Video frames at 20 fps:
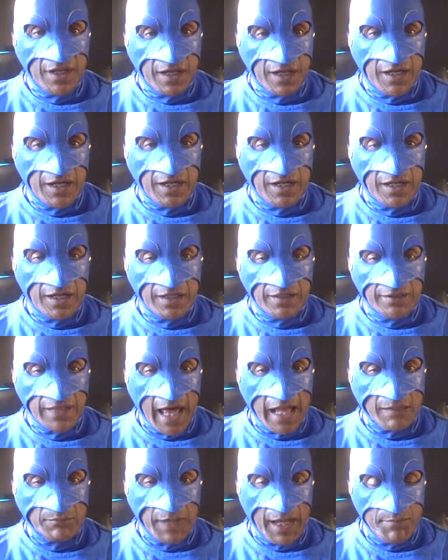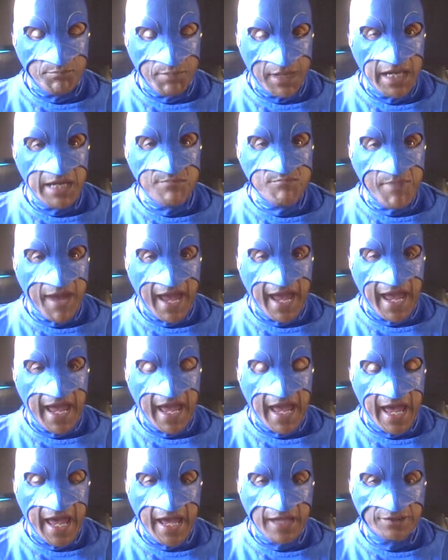A lot of like bean
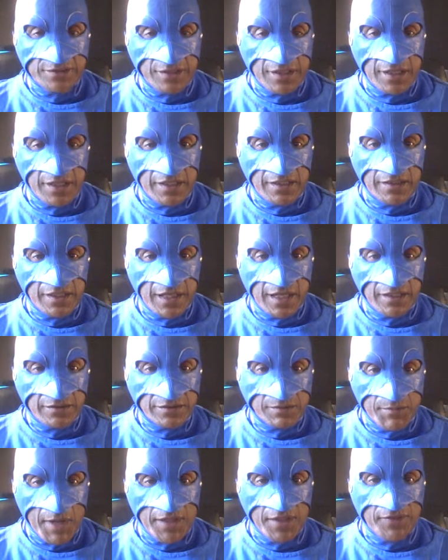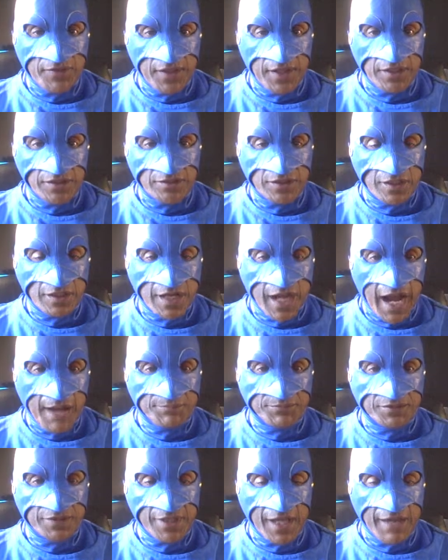bags and some other things that
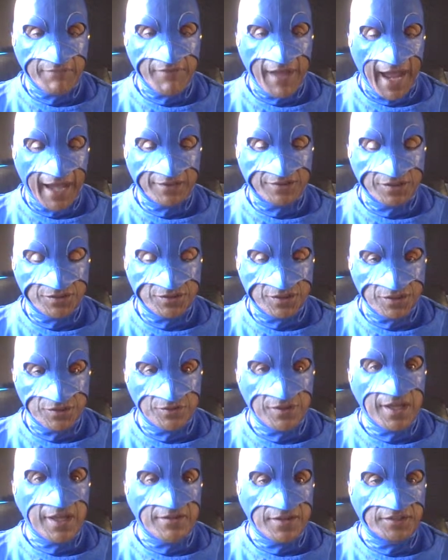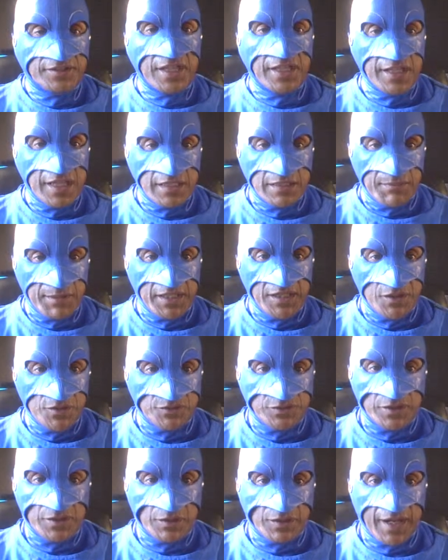cops have access to that they need to be
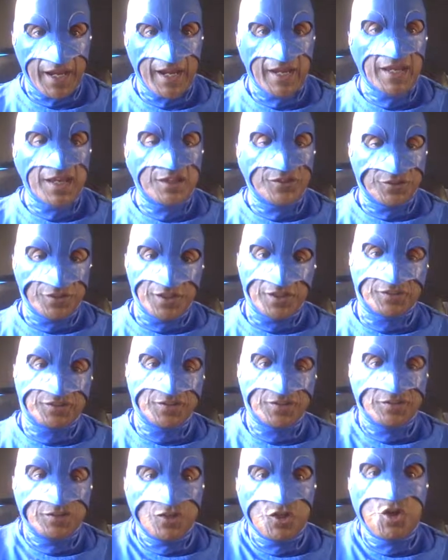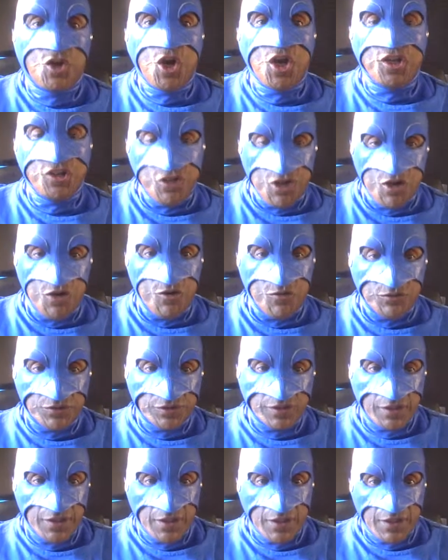using, okay? So this is good
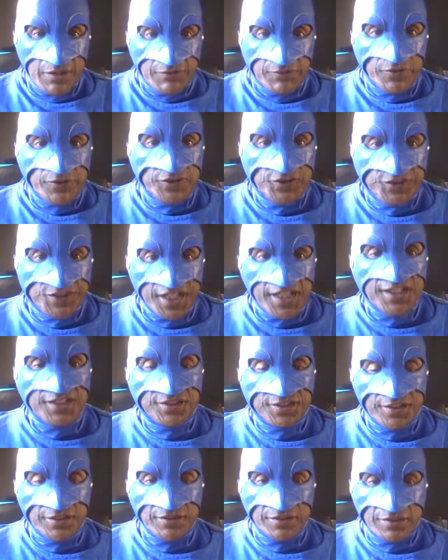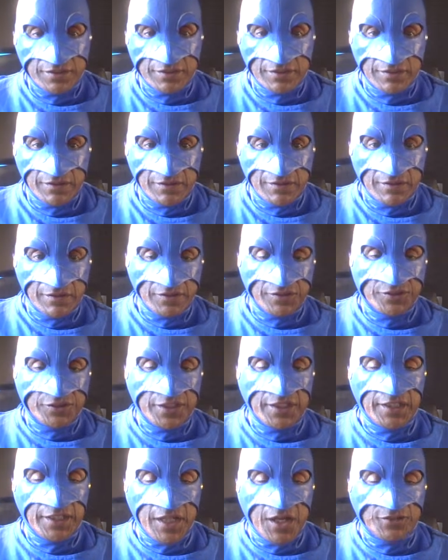news for the citizens of the
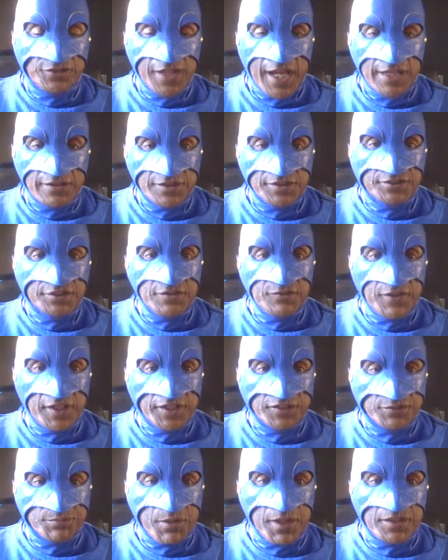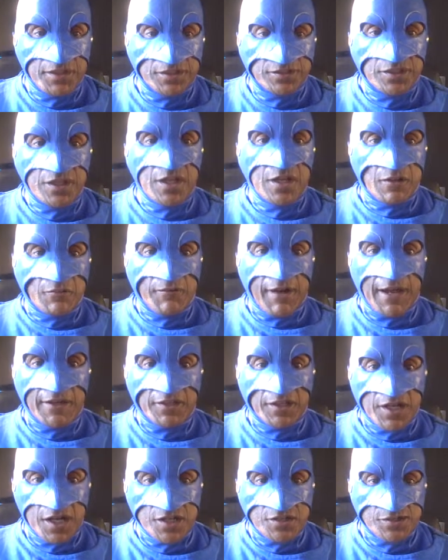city of Los Angeles. Let's see if we can spread this around
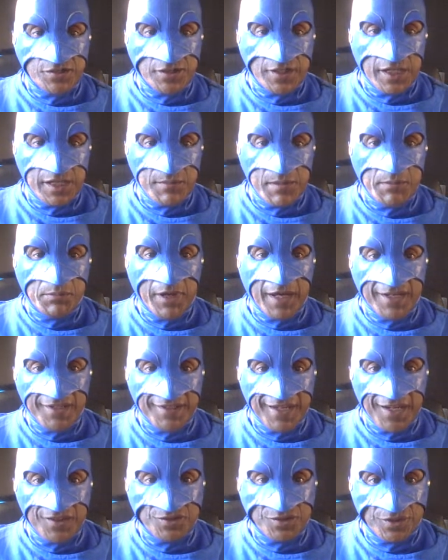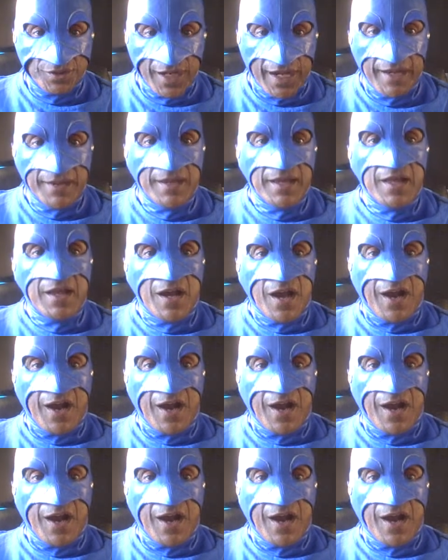the country to keep people out of danger, okay?